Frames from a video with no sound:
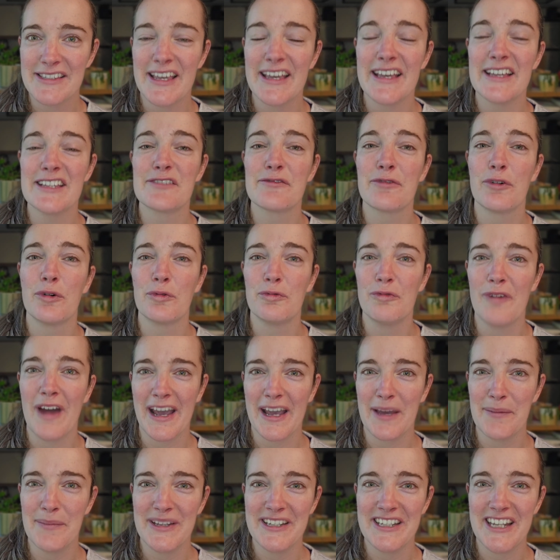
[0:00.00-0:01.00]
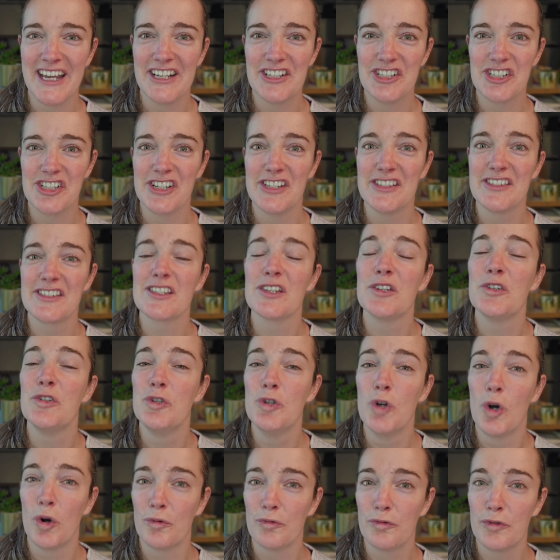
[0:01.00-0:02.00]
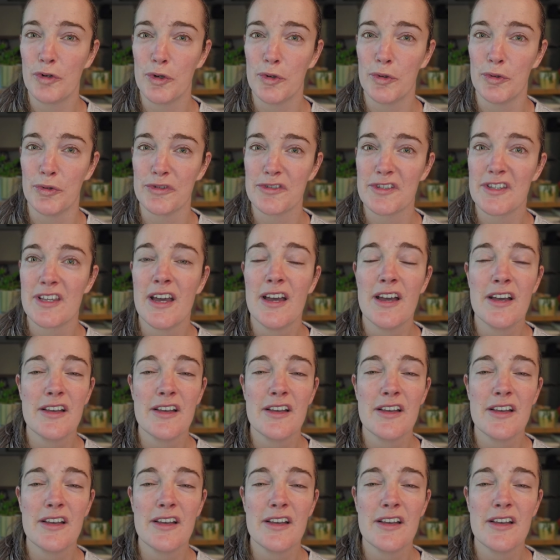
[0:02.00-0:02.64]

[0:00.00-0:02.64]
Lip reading: is for recommendations, not rules.